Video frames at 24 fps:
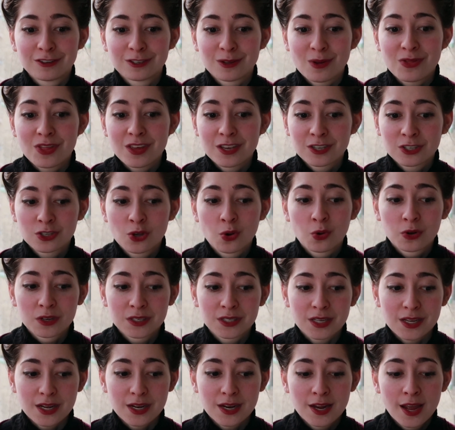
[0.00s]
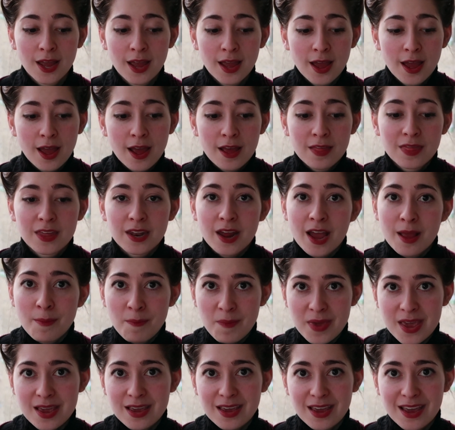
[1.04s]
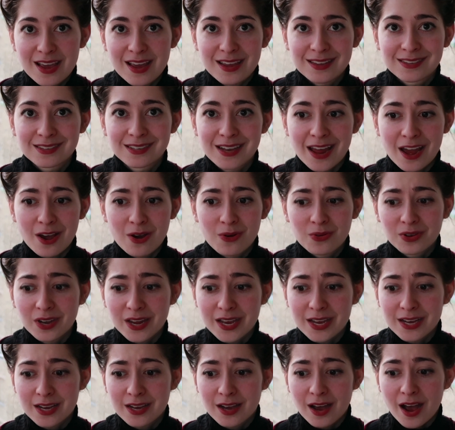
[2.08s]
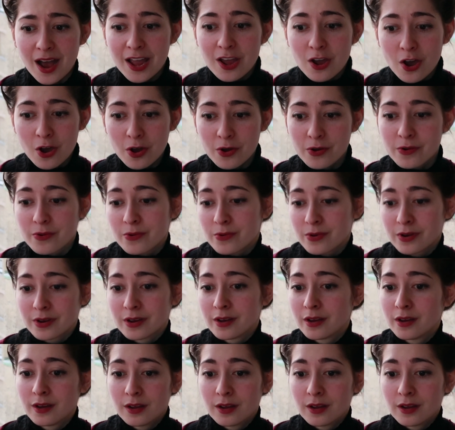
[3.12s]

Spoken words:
So this corset that I'm making is now like, I owe